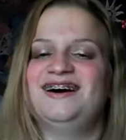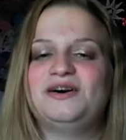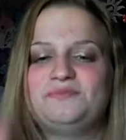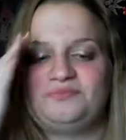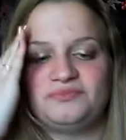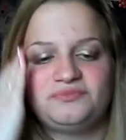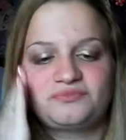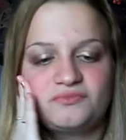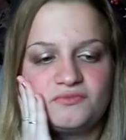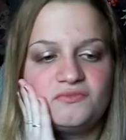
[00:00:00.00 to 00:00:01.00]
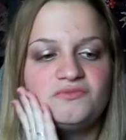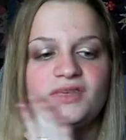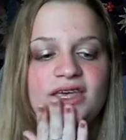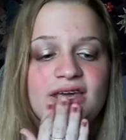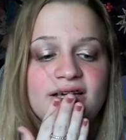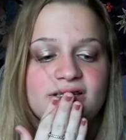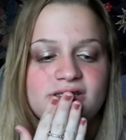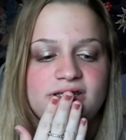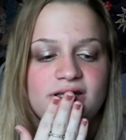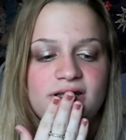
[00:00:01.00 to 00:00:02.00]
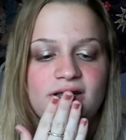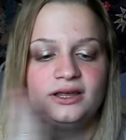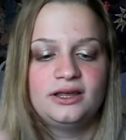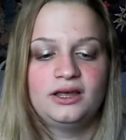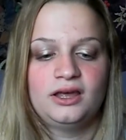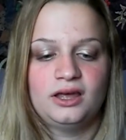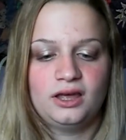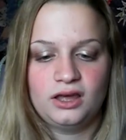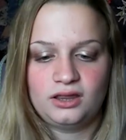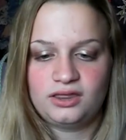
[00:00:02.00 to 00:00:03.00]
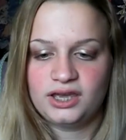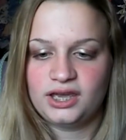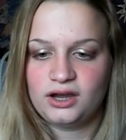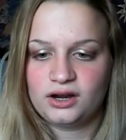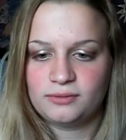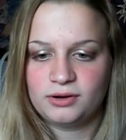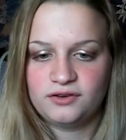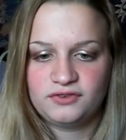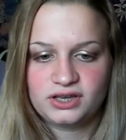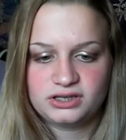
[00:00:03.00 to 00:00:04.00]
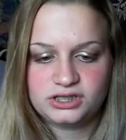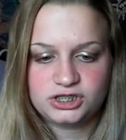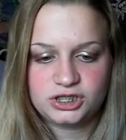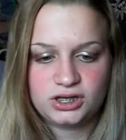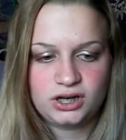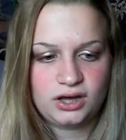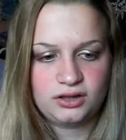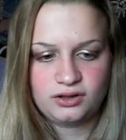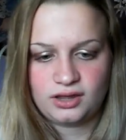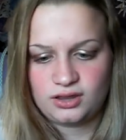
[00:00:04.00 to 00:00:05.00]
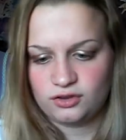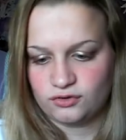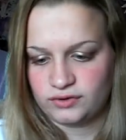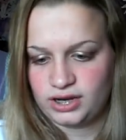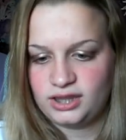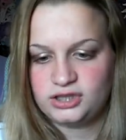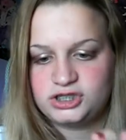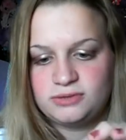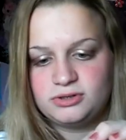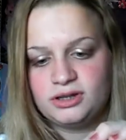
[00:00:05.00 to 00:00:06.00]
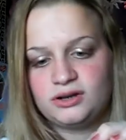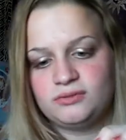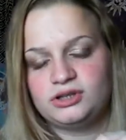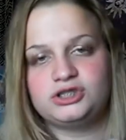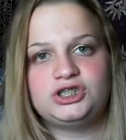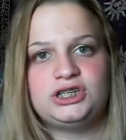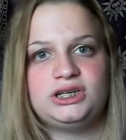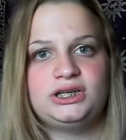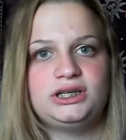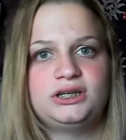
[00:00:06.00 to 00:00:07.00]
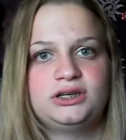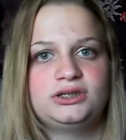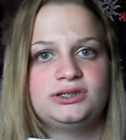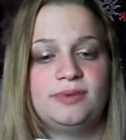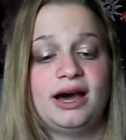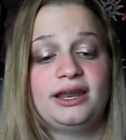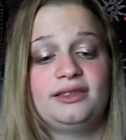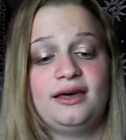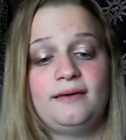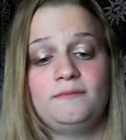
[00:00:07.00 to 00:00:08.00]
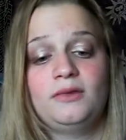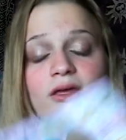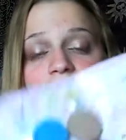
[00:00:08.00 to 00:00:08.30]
um, and they are in perfect condition other than the green that chipped a little when she depotted them,